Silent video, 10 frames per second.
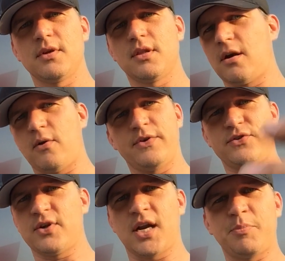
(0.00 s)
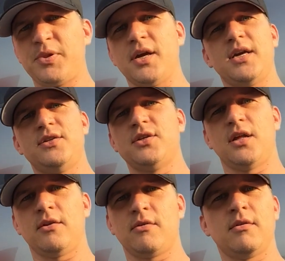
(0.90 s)
They're always trying to plug each
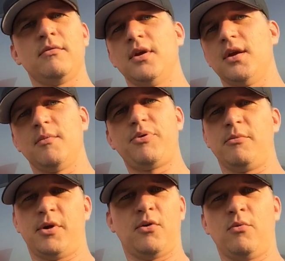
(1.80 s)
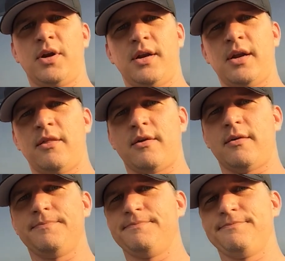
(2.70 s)
other and promote one another.